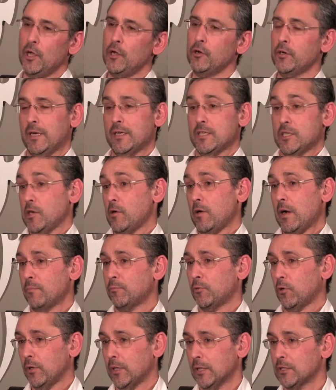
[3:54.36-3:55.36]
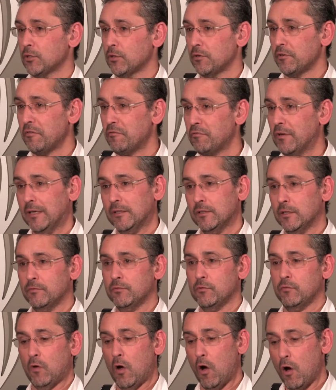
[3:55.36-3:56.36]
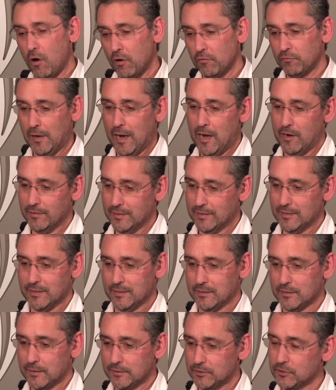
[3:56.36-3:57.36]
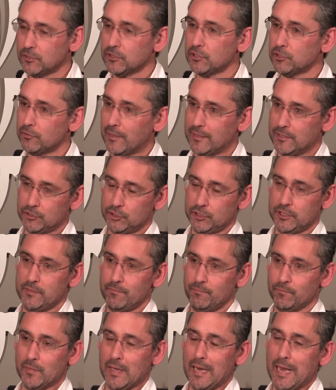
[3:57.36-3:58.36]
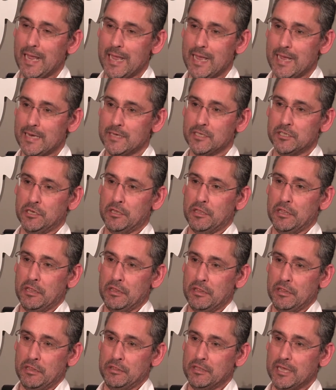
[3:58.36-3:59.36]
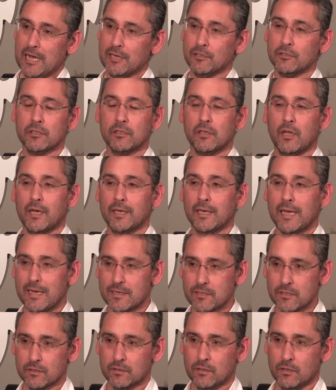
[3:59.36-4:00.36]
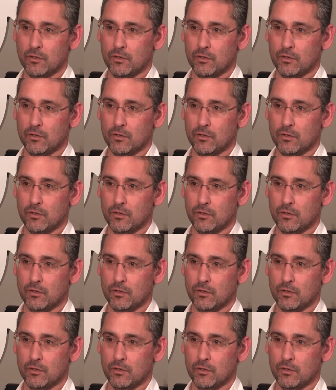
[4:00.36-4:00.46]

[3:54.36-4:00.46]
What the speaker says: Okay, so our products are reflective of our indexation strategy, and the underlying asset